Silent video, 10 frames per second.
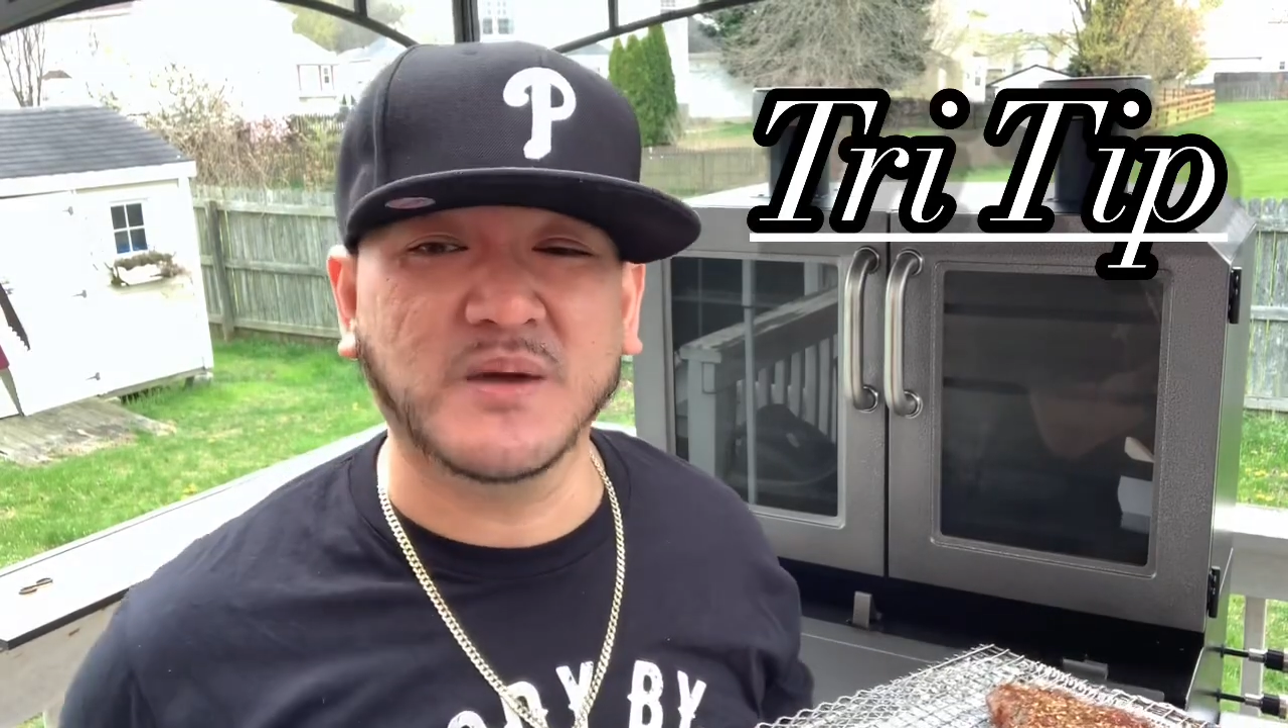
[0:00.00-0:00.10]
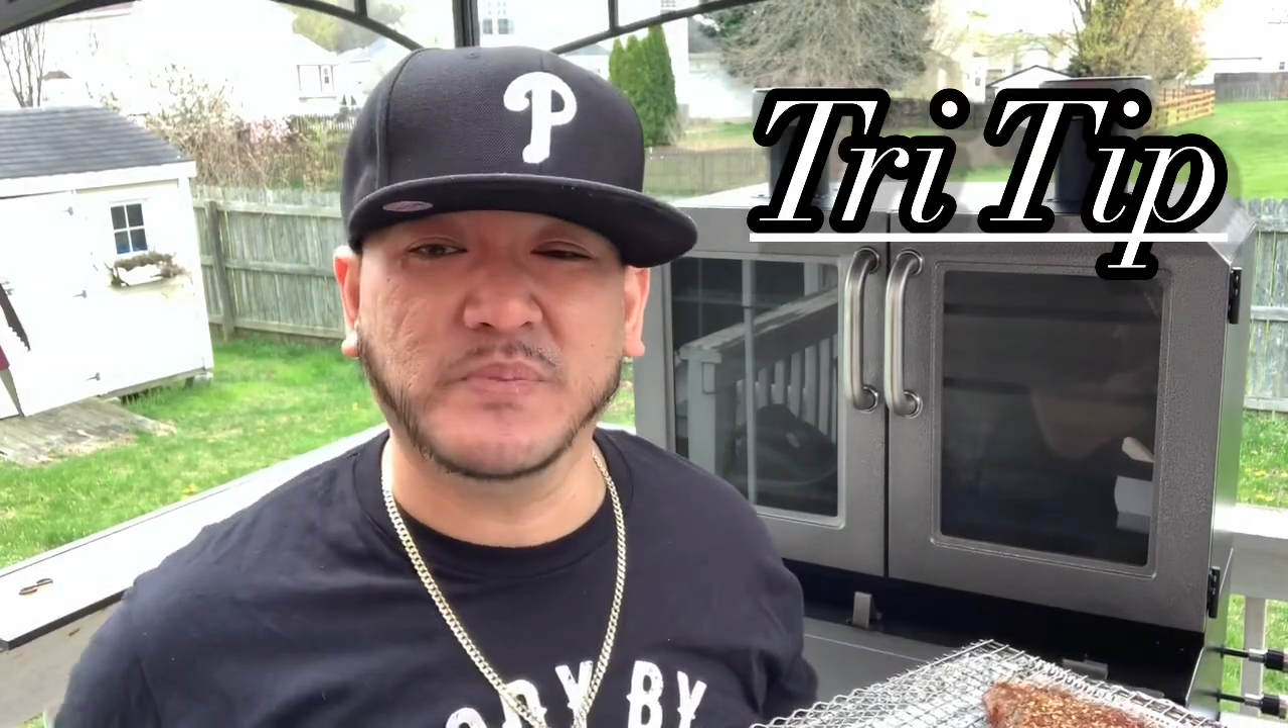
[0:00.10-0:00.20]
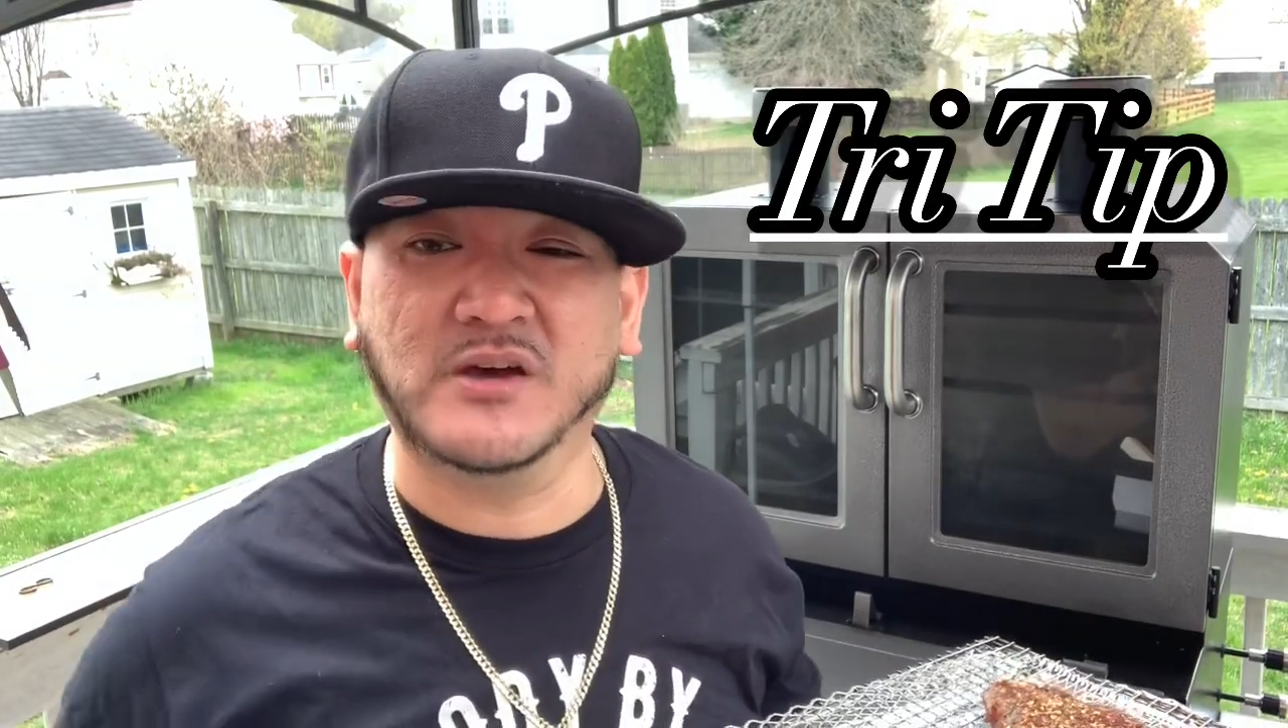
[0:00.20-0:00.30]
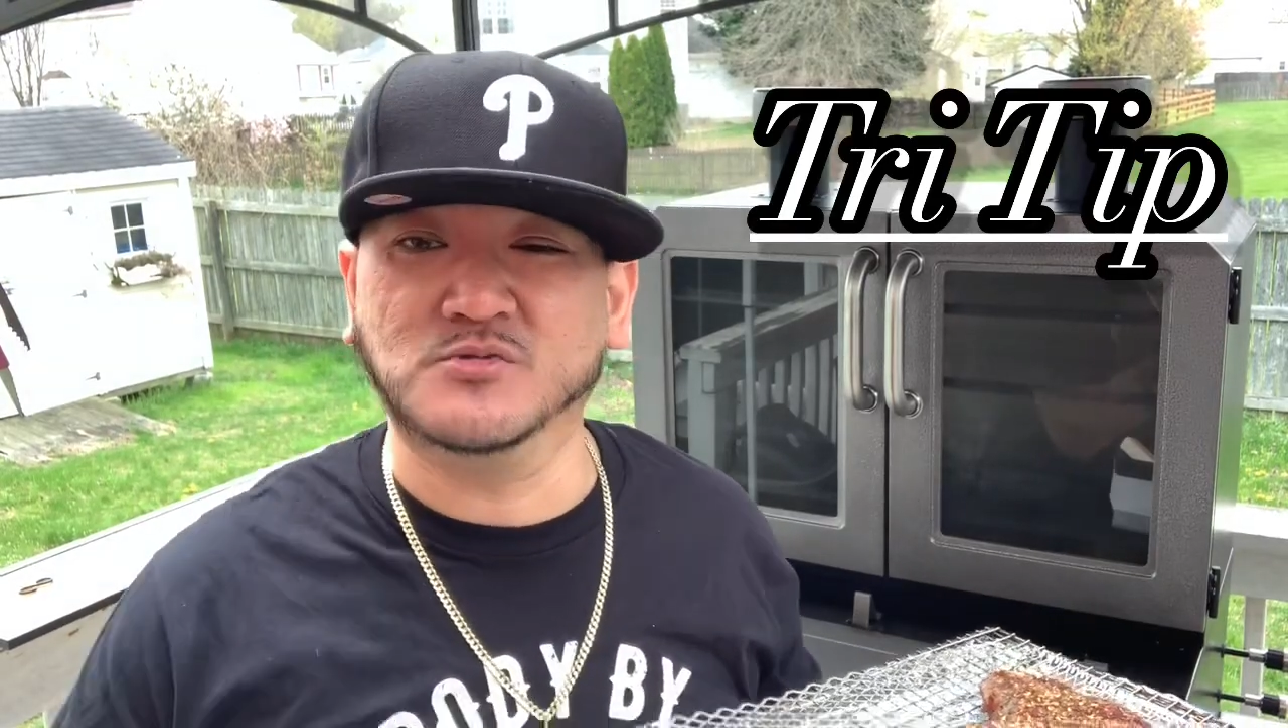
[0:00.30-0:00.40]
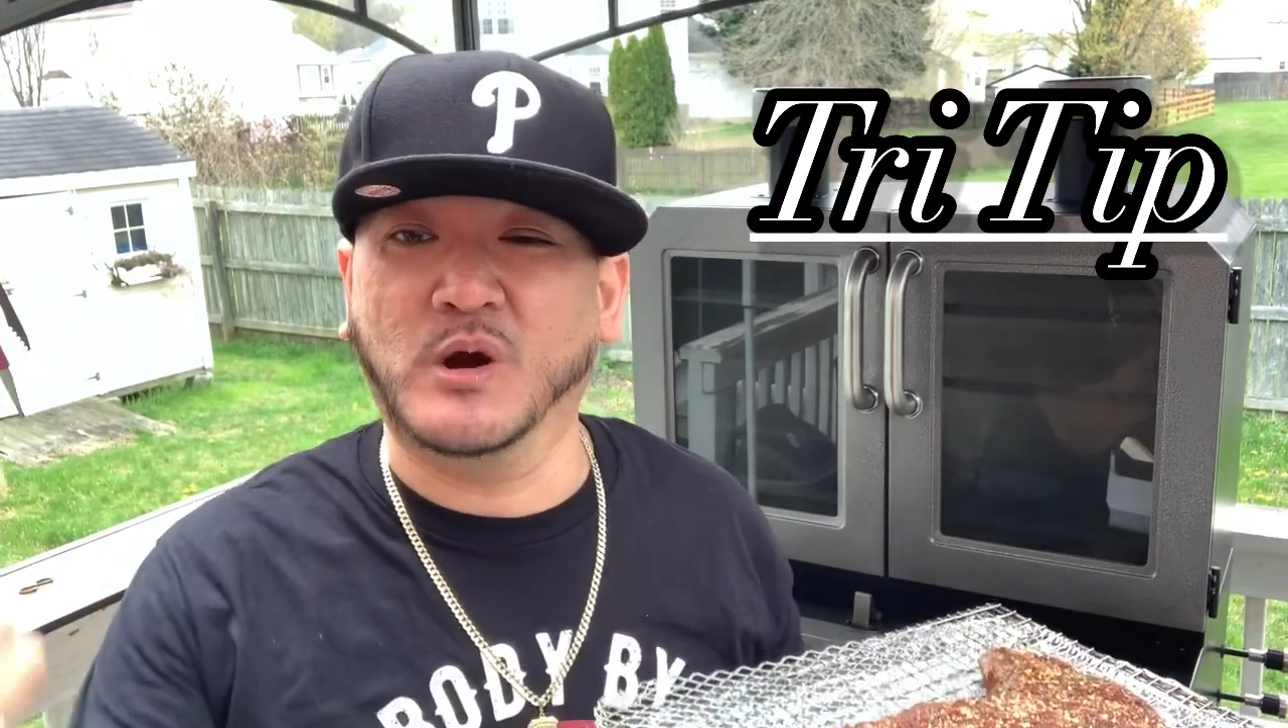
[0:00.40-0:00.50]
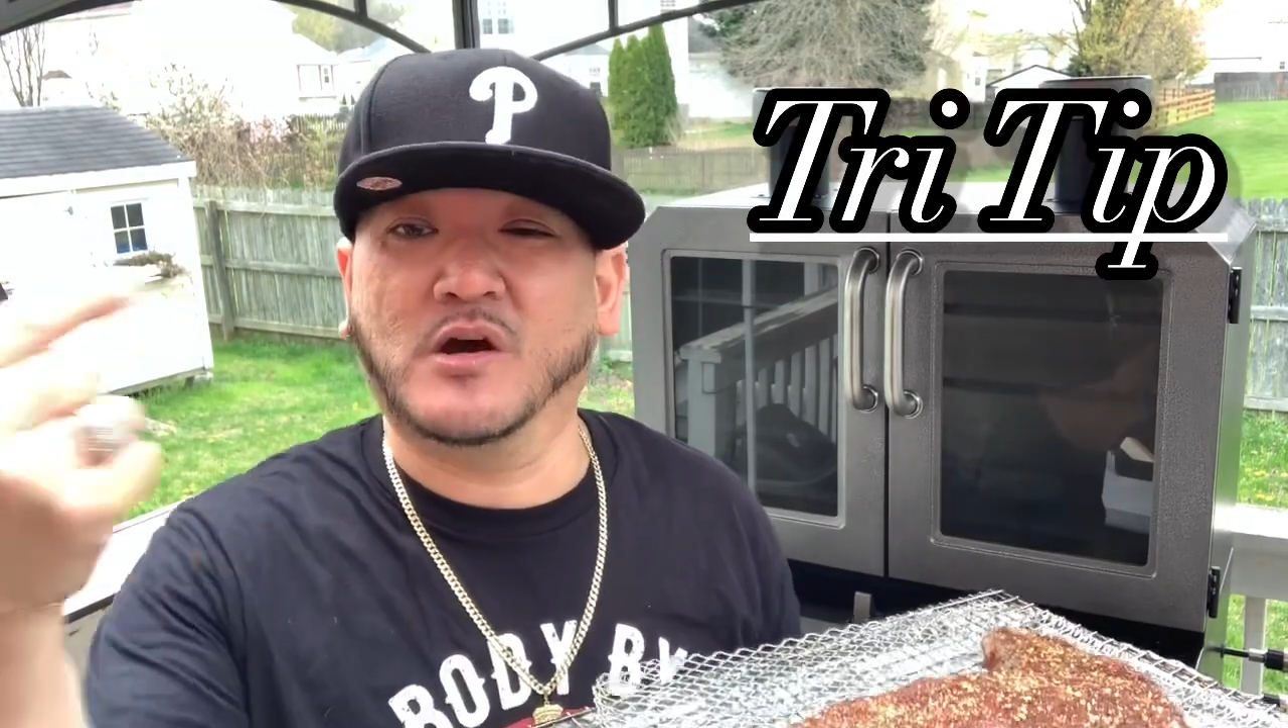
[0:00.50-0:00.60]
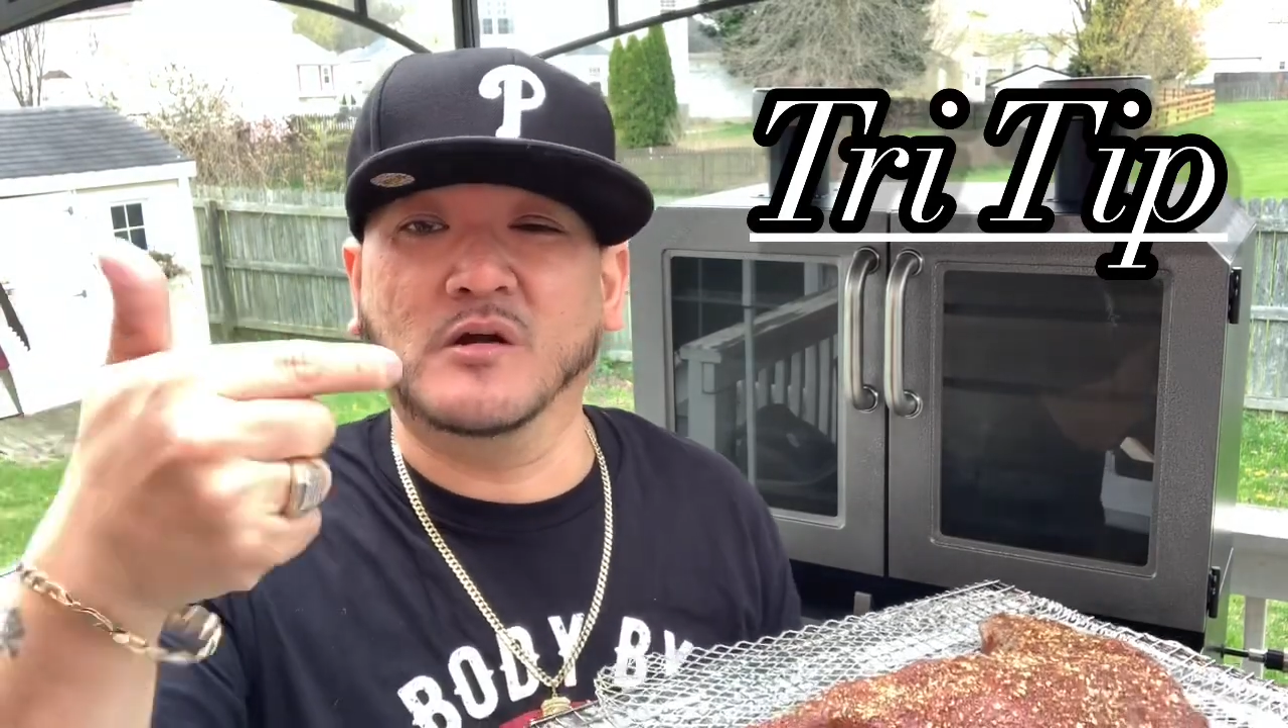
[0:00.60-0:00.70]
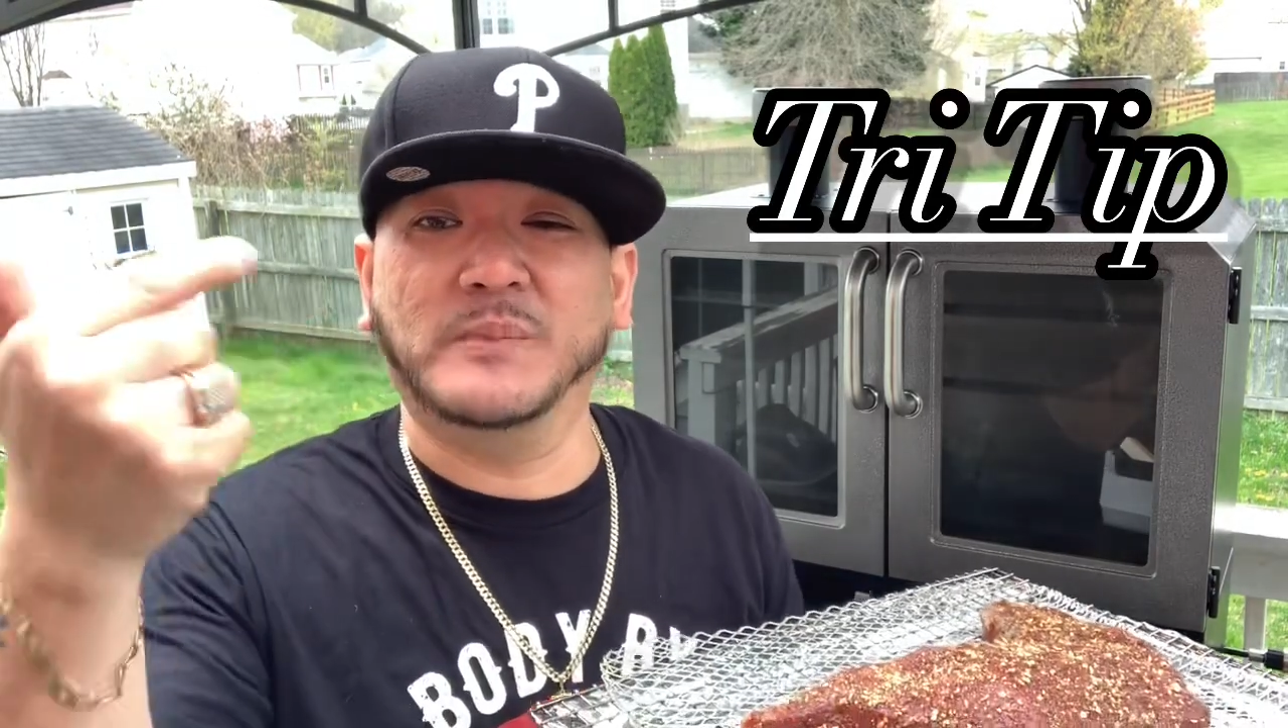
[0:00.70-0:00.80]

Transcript: because we're going